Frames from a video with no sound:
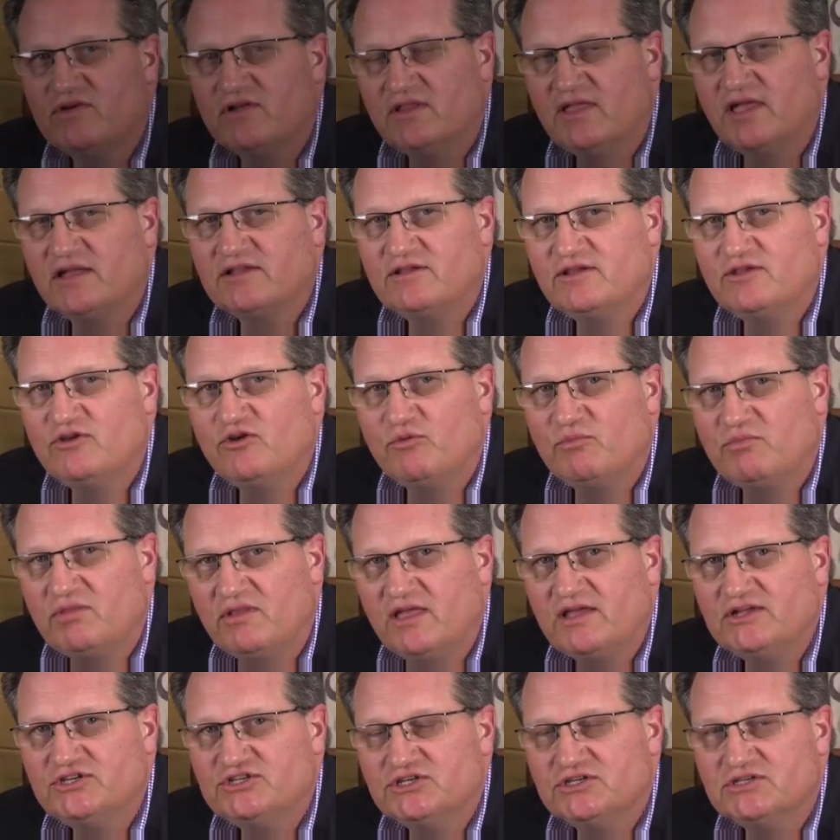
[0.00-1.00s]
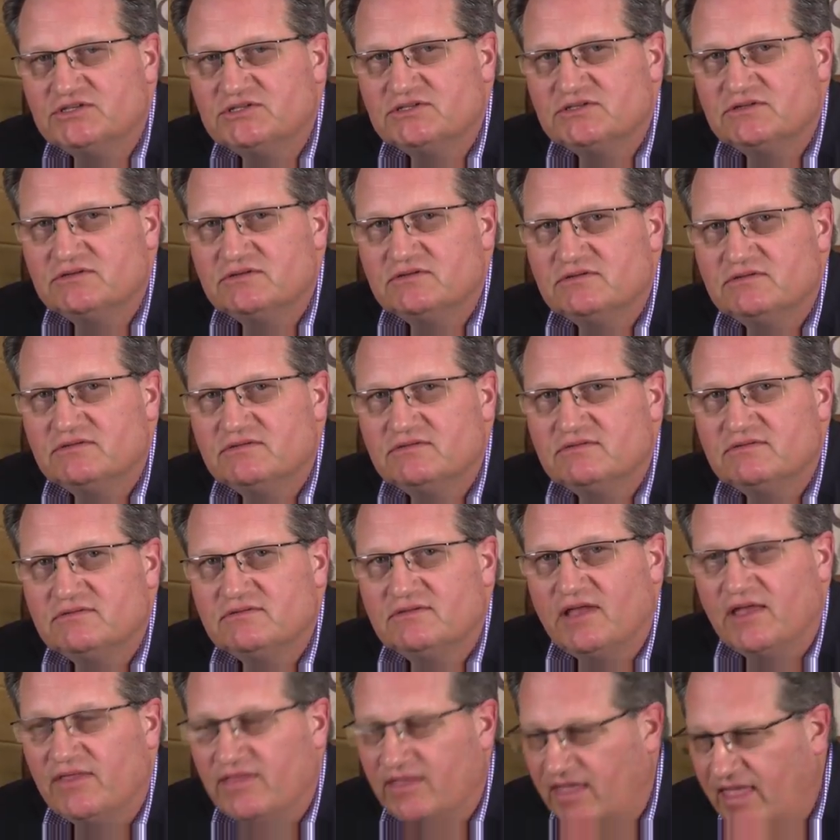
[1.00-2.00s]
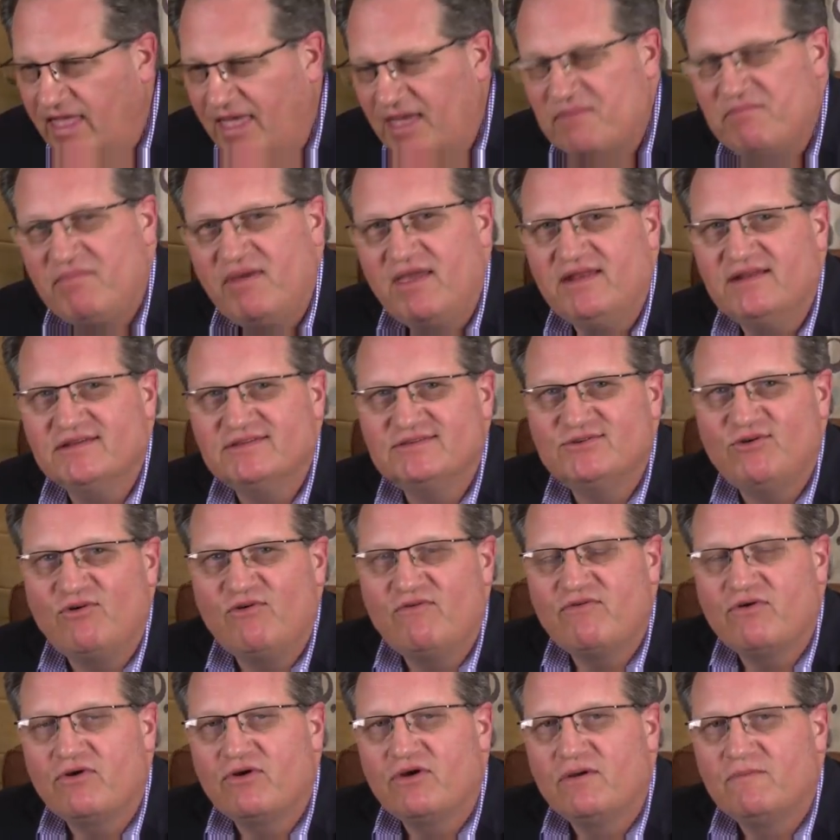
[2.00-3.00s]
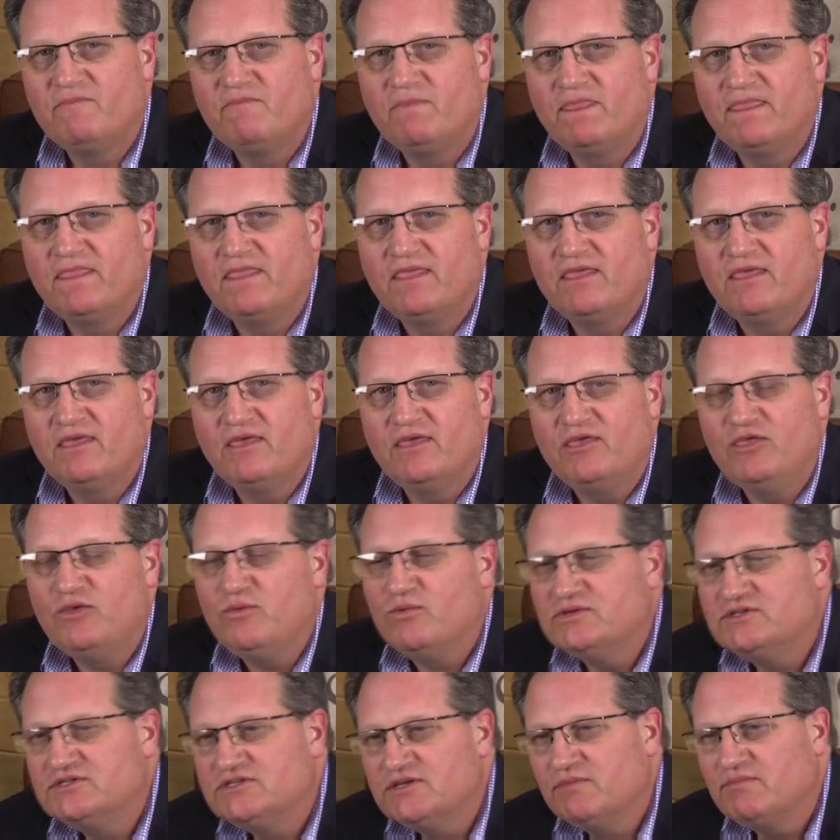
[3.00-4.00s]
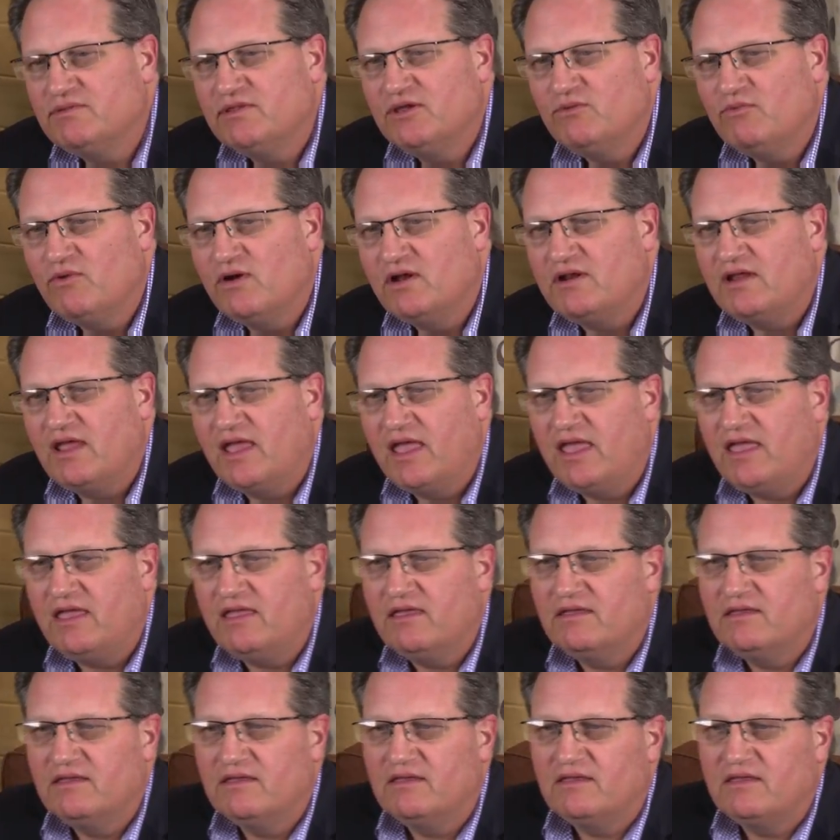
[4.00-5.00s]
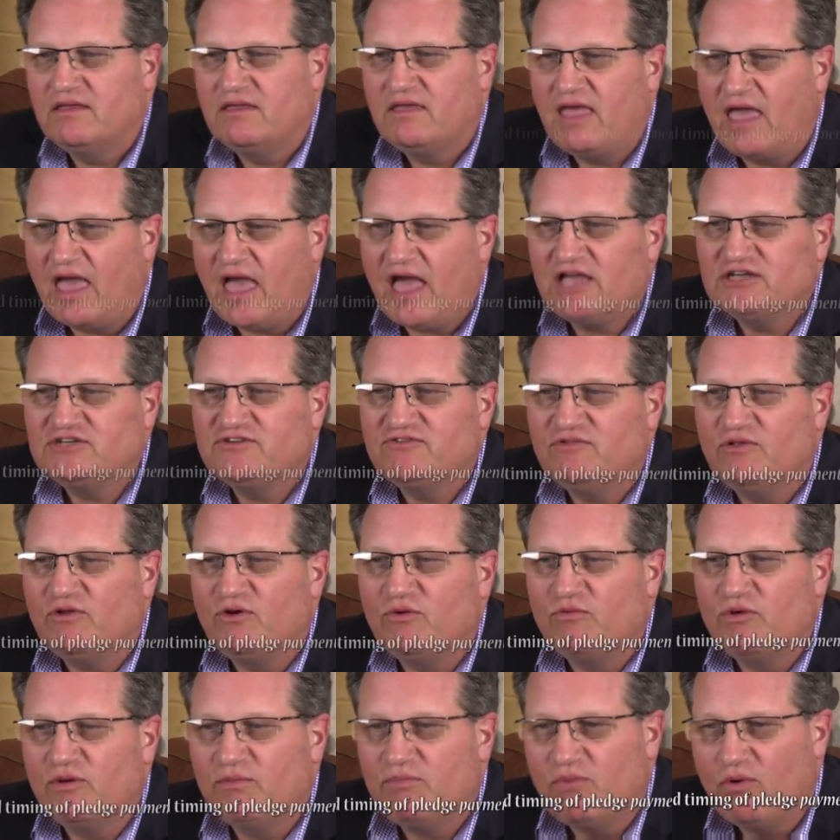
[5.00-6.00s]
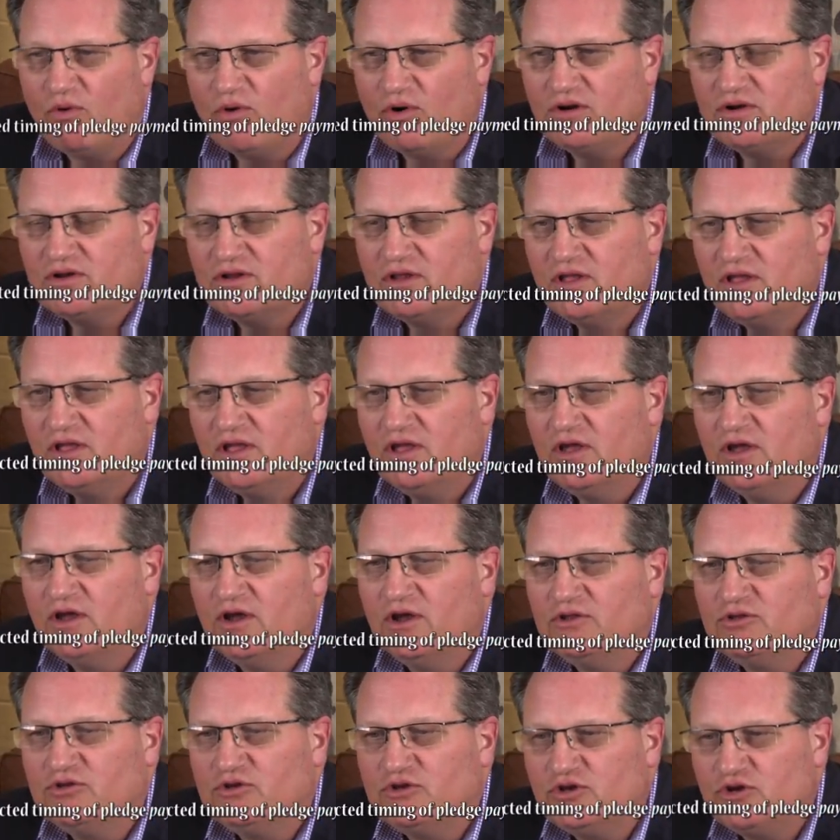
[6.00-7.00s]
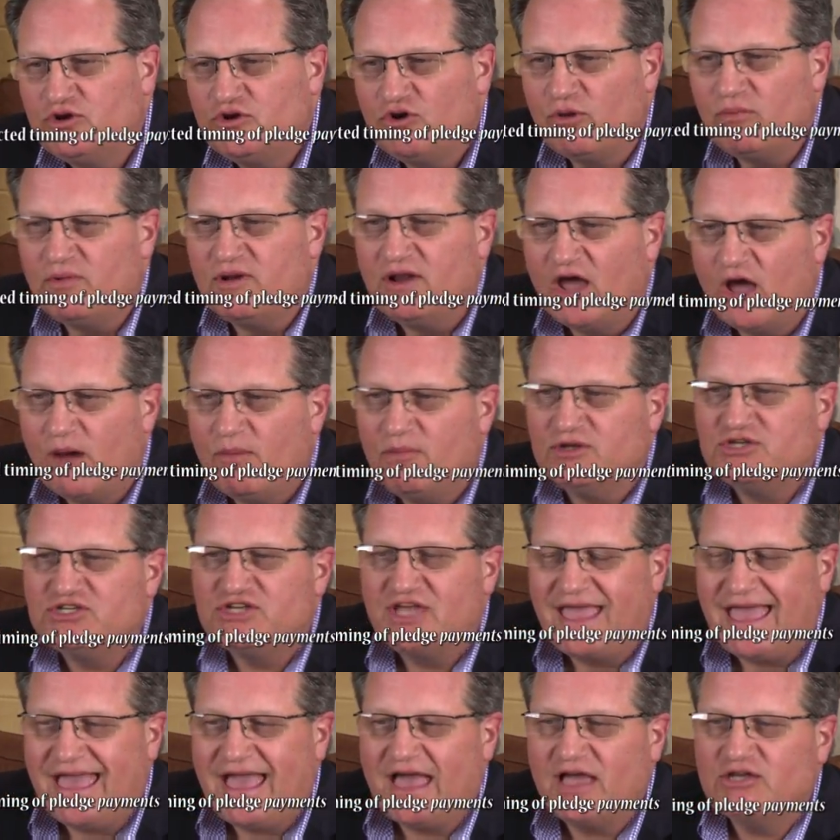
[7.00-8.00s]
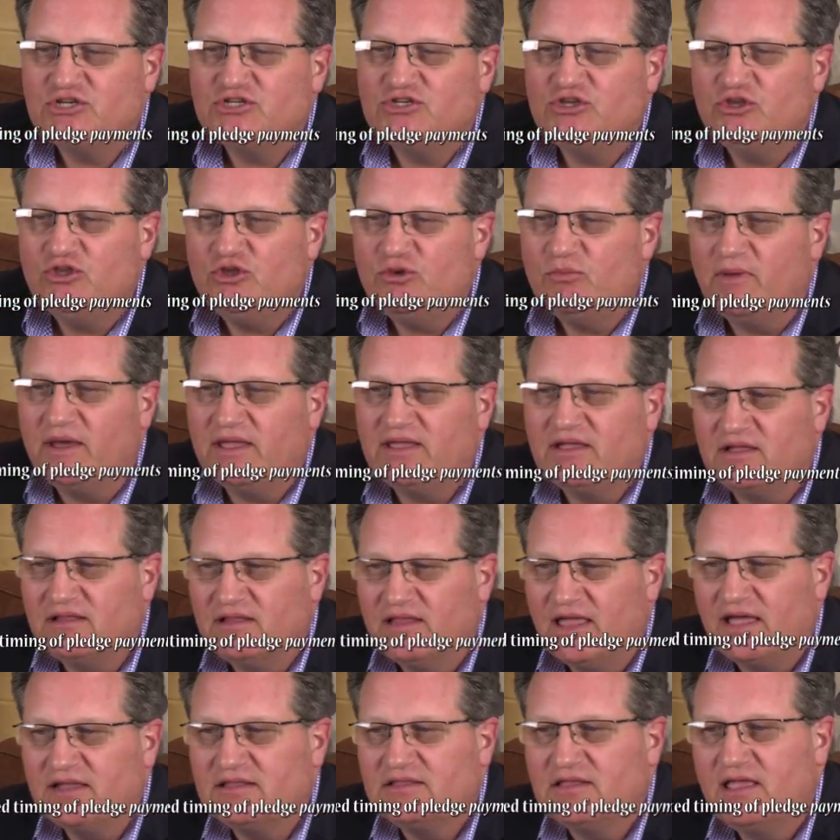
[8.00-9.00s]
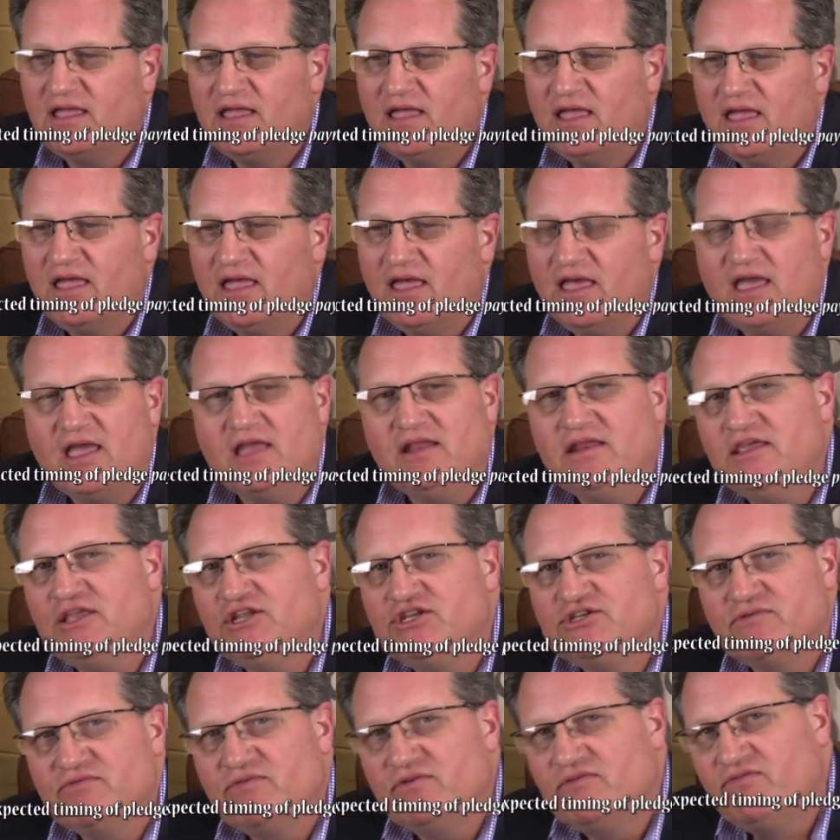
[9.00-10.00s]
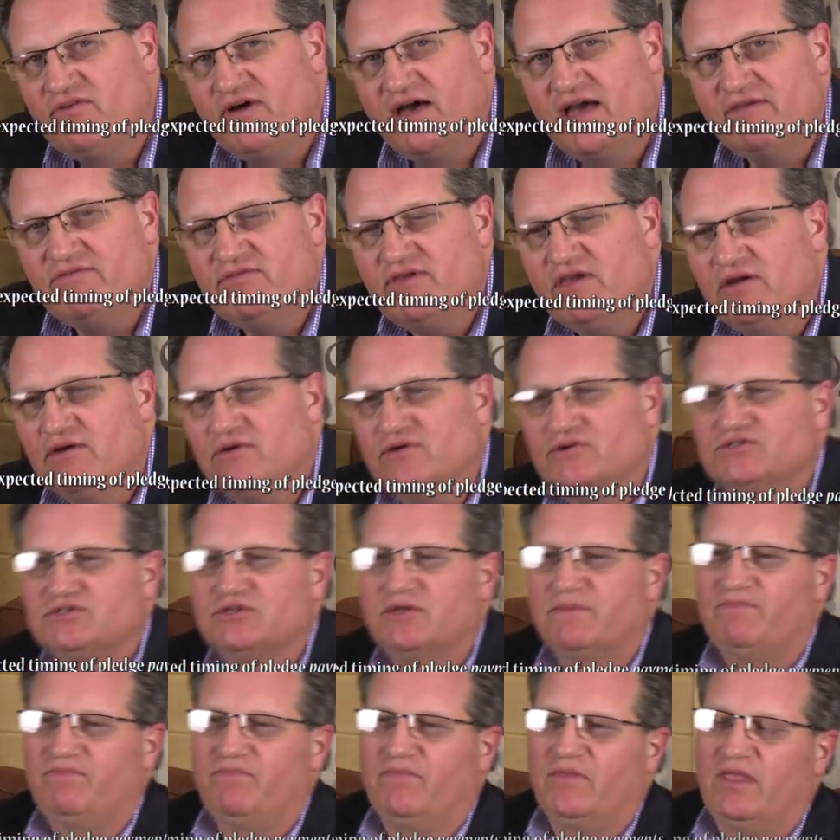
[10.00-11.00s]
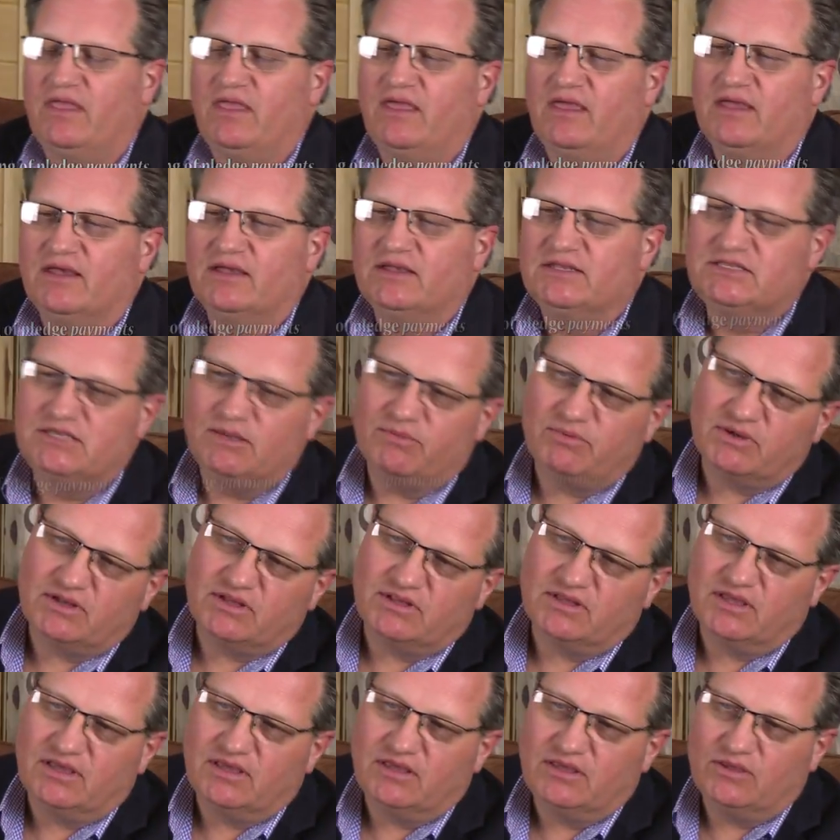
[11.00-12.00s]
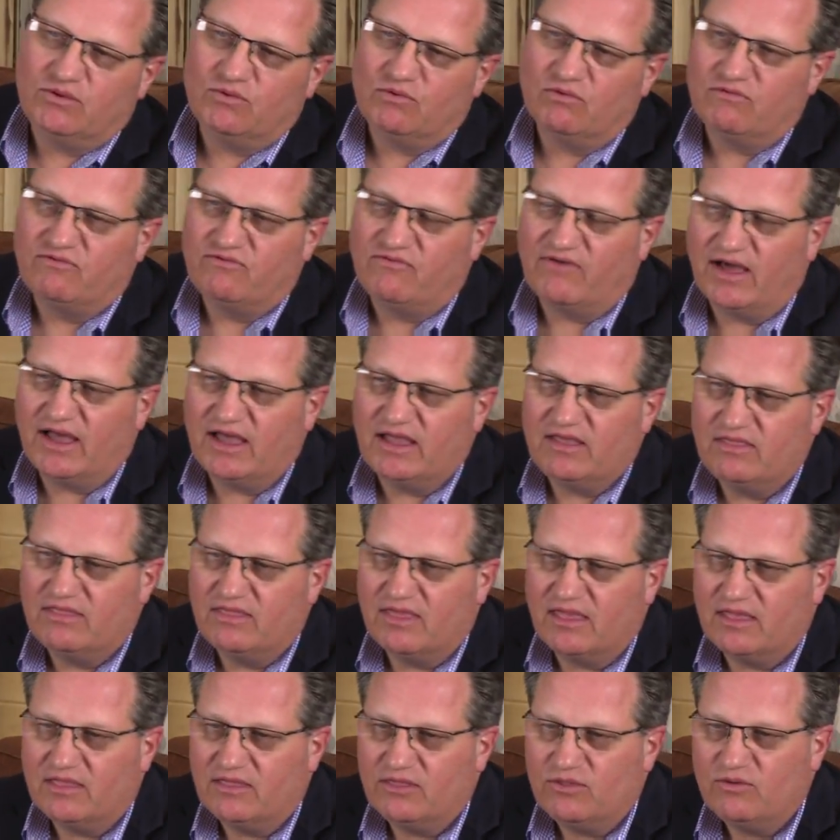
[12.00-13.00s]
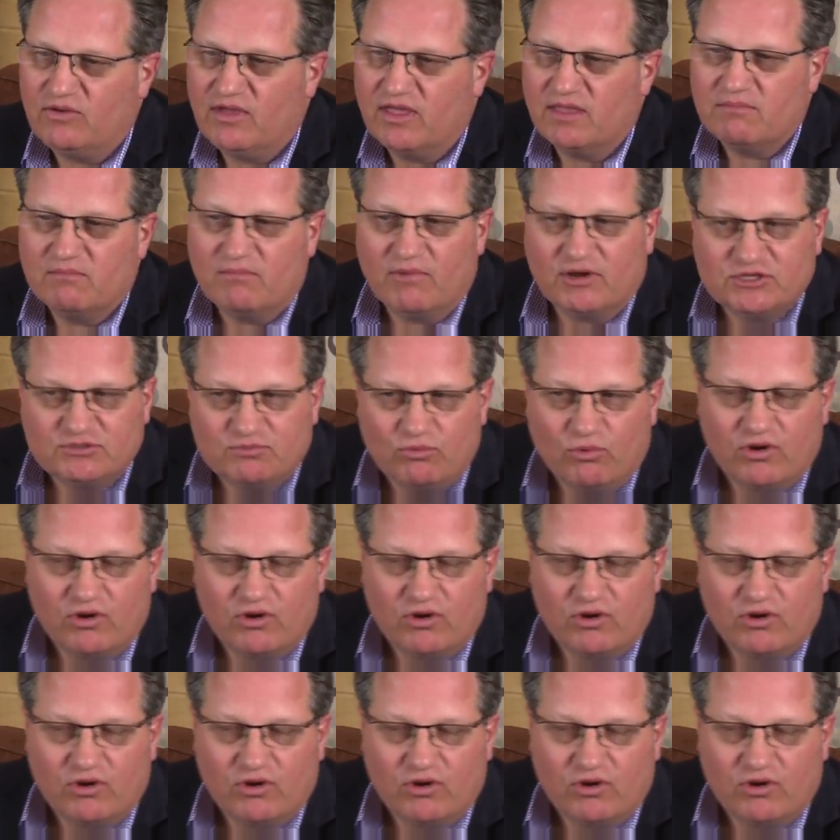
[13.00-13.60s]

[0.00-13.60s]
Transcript: collected your pledges and the campaign is over, you would simply run a cash flow report to determine how much cash you might collect in each of the 5 years. Typically, you will find that you get much